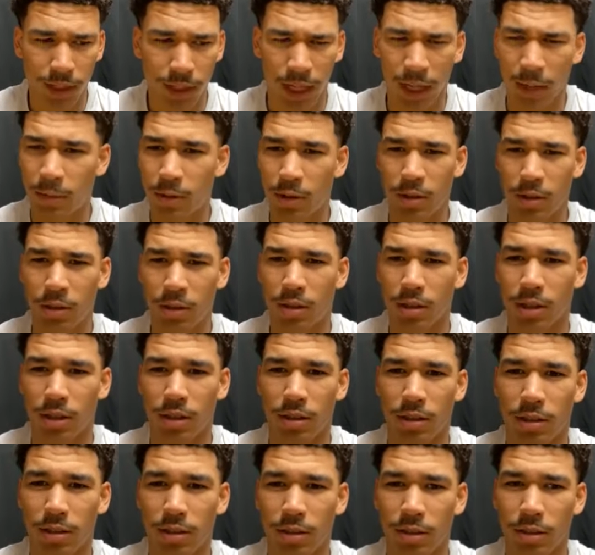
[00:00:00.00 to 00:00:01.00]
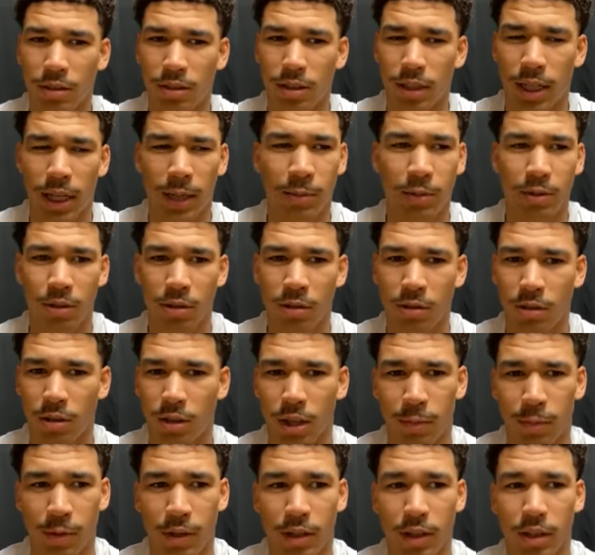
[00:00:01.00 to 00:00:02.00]

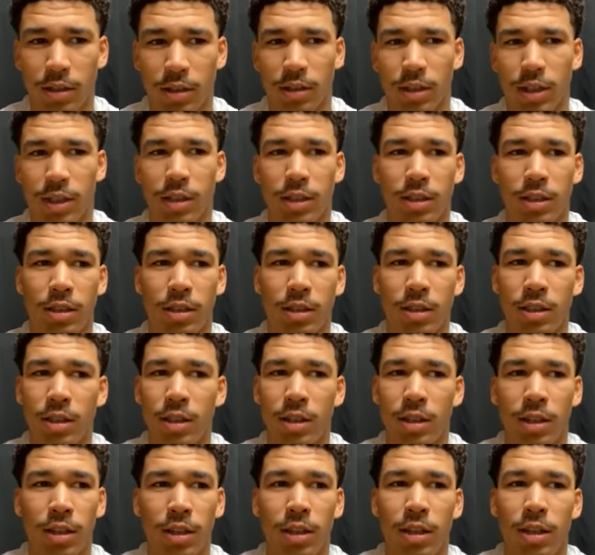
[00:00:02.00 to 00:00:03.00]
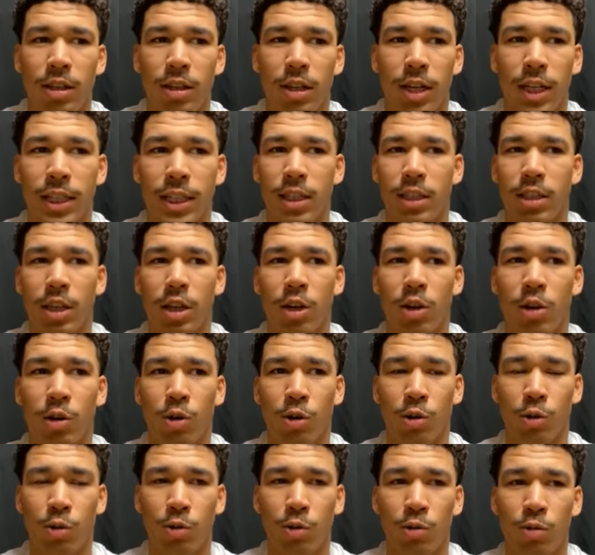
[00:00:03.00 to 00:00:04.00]
Absolutely. I mean, it's
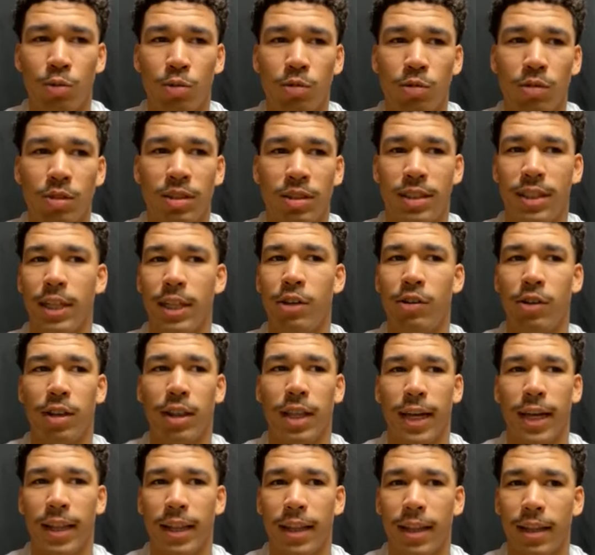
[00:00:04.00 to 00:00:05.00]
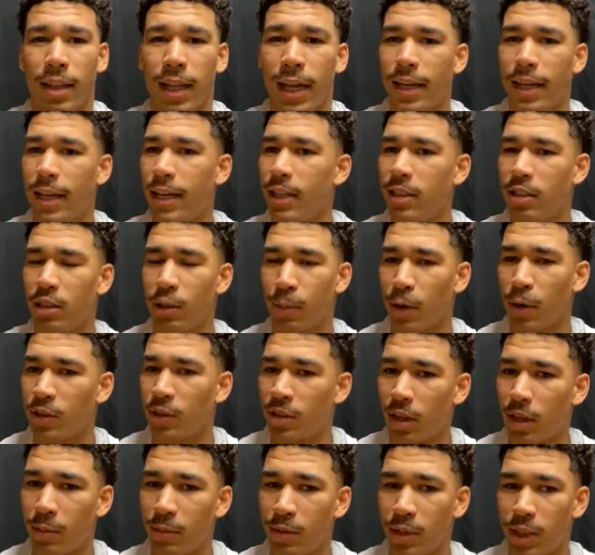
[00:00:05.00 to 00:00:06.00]
no secret that he's the
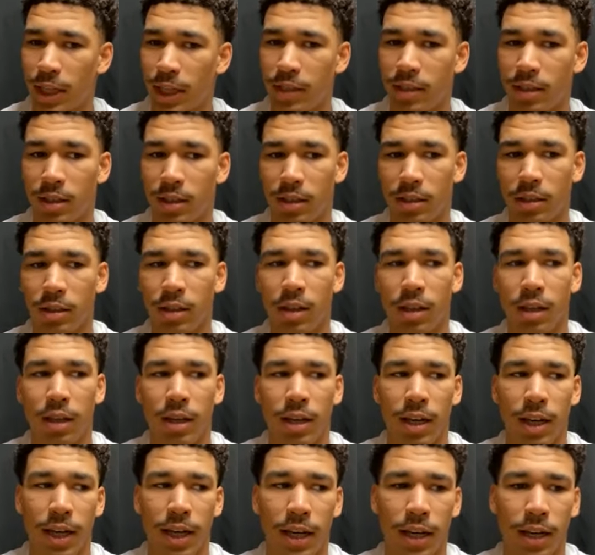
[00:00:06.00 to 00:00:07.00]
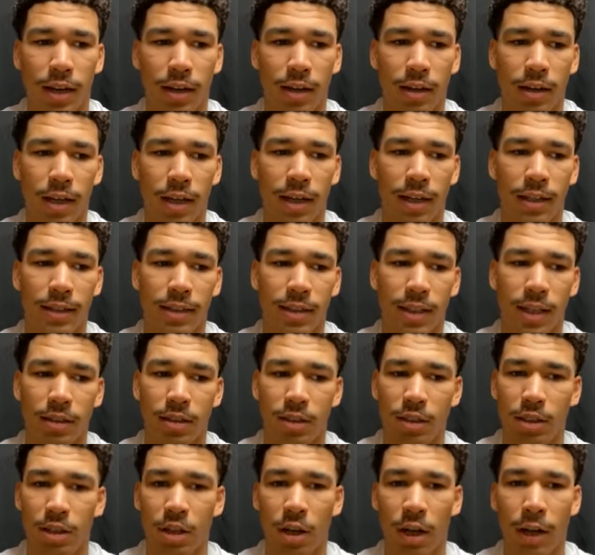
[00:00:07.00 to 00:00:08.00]
person I'm chasing. And in a
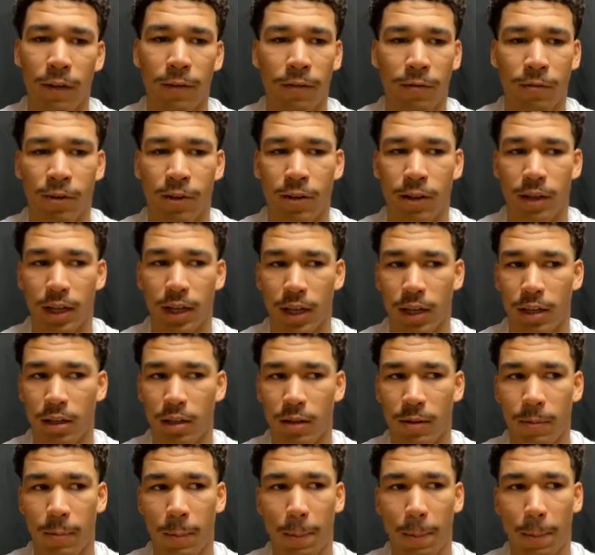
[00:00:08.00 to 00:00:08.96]
sense, you know, I feel like